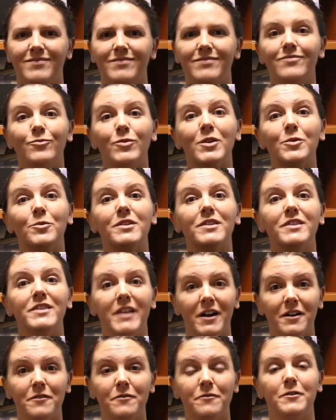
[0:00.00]
We would
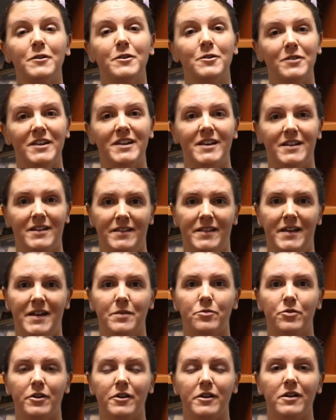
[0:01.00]
love for you to get a
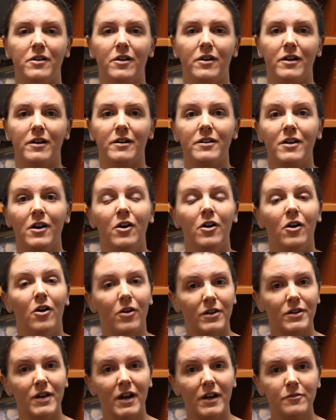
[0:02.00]
library card.
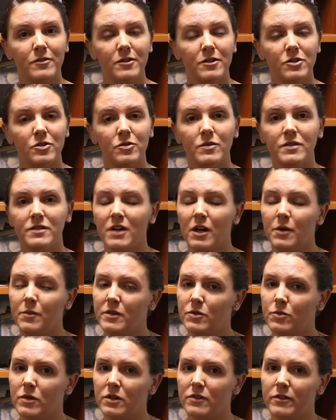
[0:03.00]
All you have to do is come
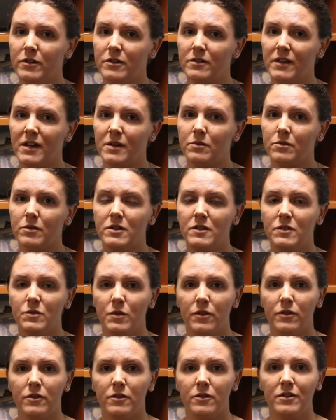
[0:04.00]
into one of our libraries
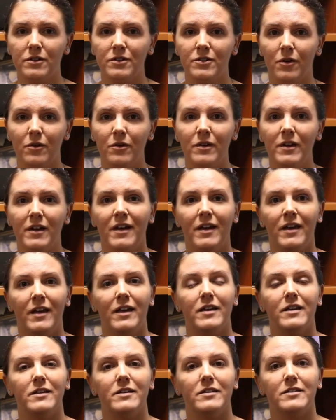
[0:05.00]
with your adult
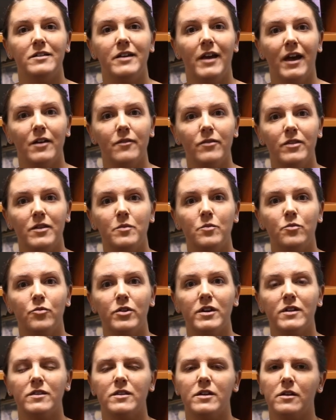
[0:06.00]
and have them
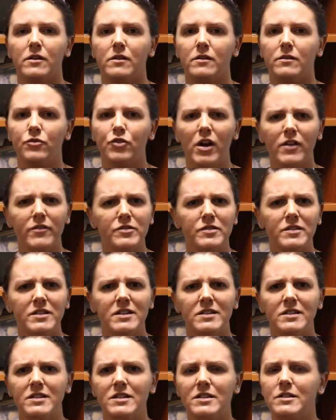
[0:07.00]
bring their driver's
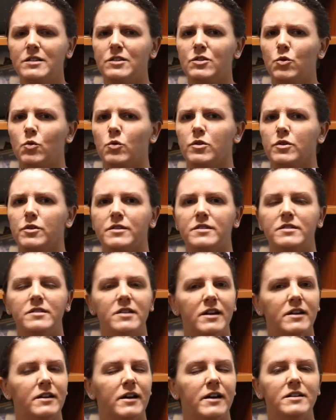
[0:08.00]
license or
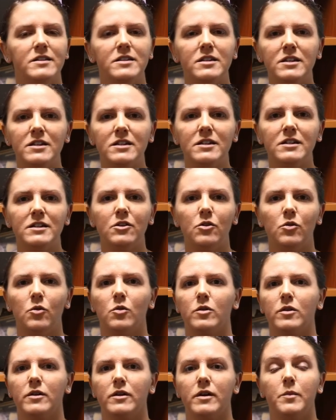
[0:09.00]
state ID
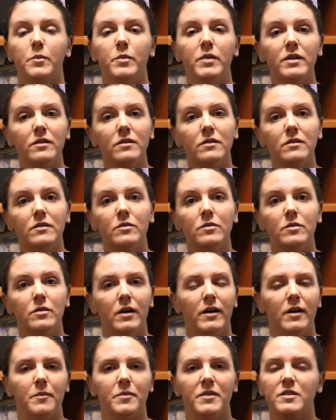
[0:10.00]
or a bill
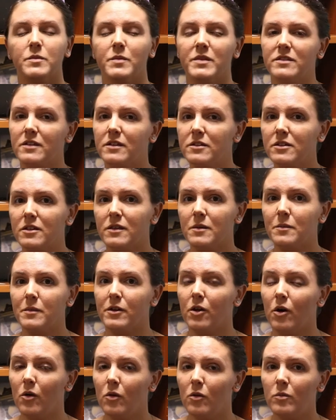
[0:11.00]
that's been sent to them
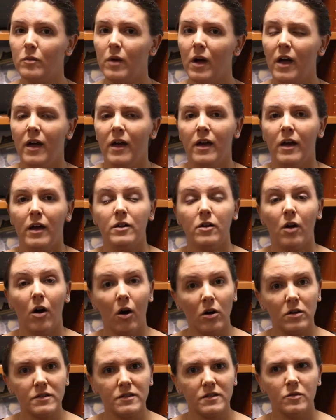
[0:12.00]
at home. And
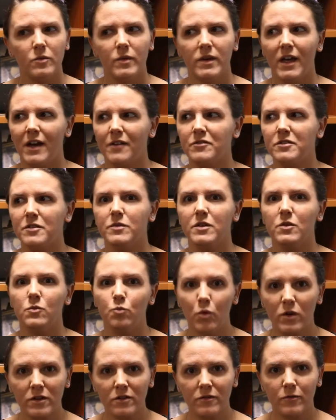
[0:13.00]
also we have something
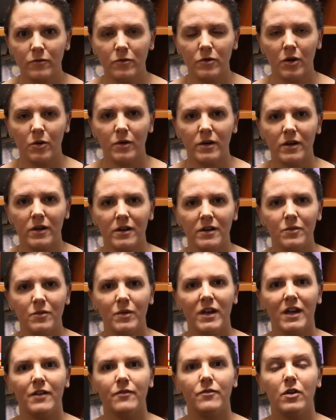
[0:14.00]
wonderful going on. We
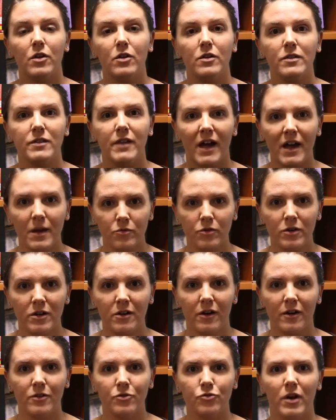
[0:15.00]
have library
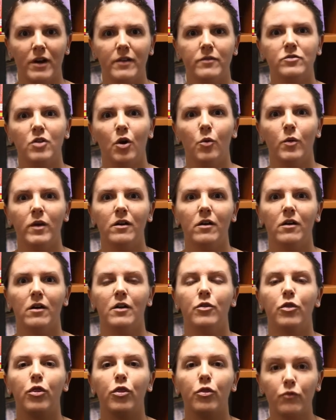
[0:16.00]
card drives going
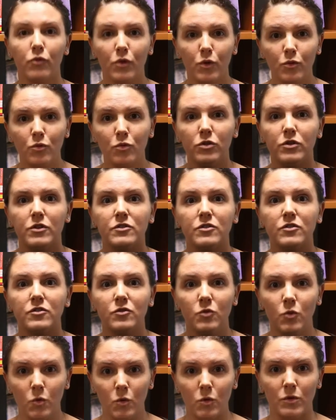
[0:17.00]
on through the
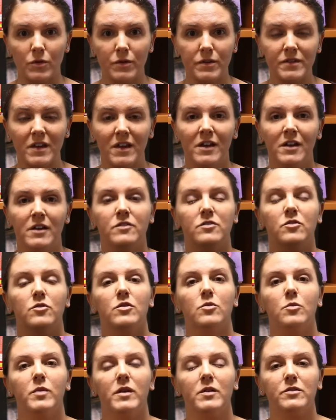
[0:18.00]
schools. So
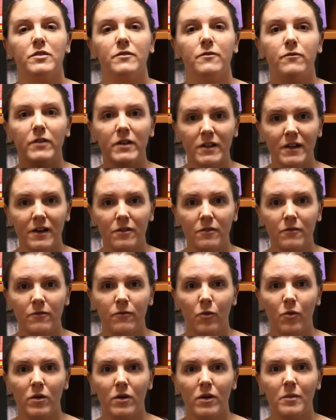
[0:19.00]
you'll be able to fill out a
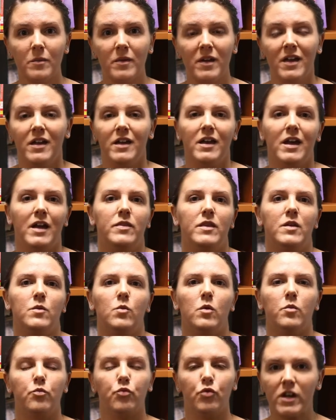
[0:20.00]
form and then
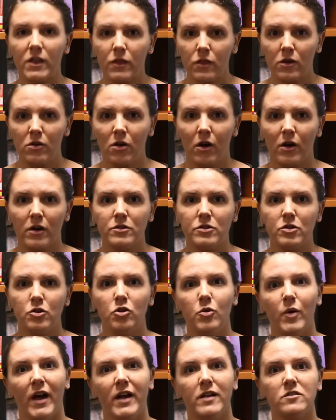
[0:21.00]
we'll bring the card to
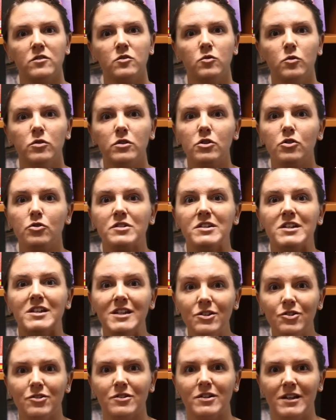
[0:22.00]
you at school and your
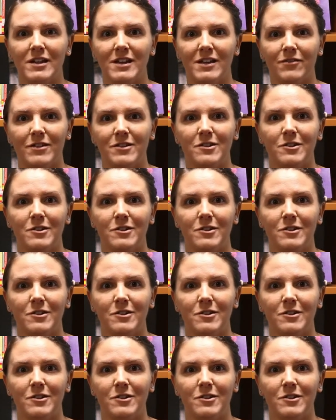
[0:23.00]
teacher can give it to